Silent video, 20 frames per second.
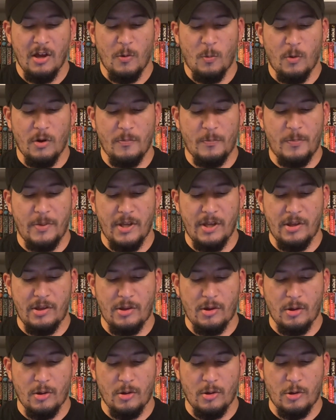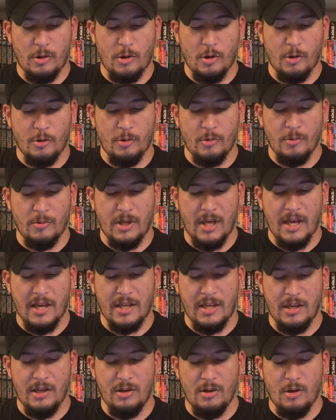One Piece
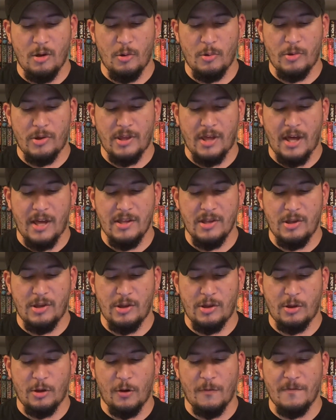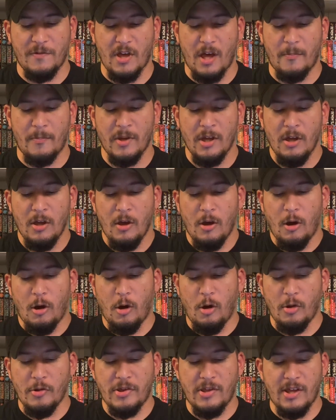Shokugeki no Sanji serves up
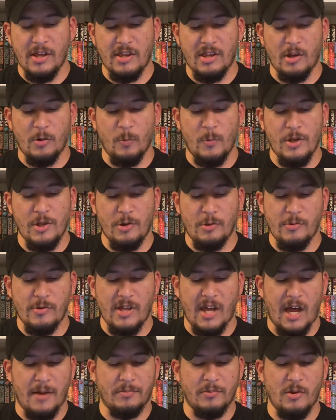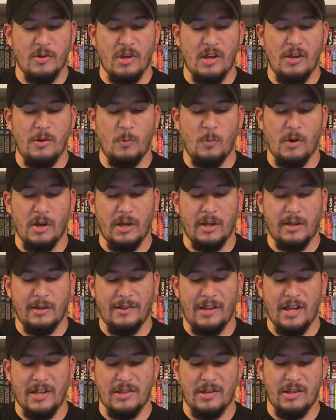all 6 original chapters in one
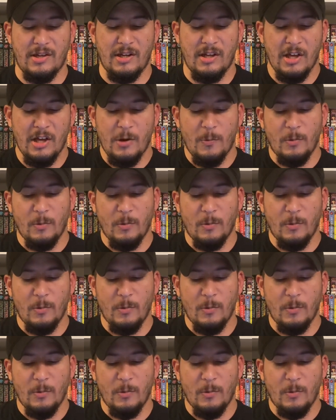collection.